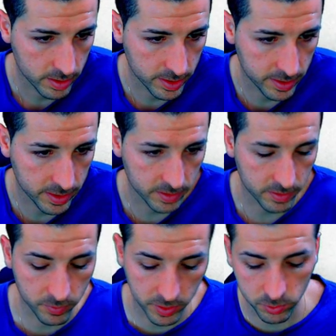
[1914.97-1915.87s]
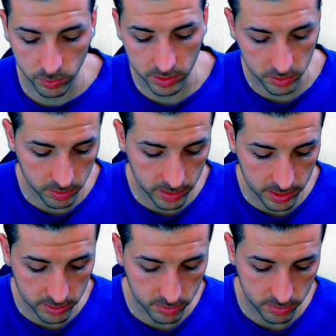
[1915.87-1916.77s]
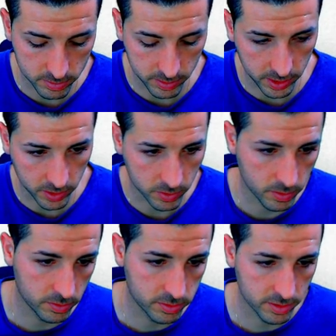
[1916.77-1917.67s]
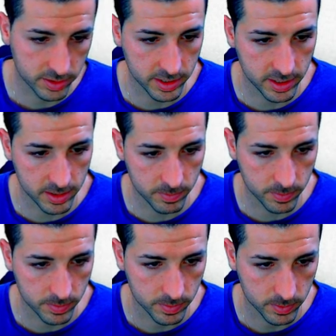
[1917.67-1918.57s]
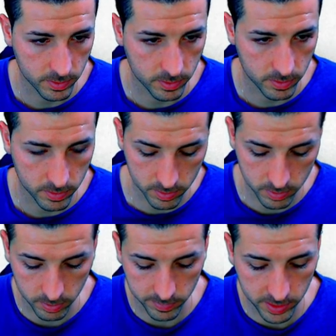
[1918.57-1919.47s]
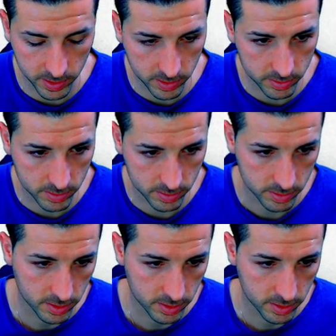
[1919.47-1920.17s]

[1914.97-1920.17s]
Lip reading: And then we need to do the totals, so equals sum all of these.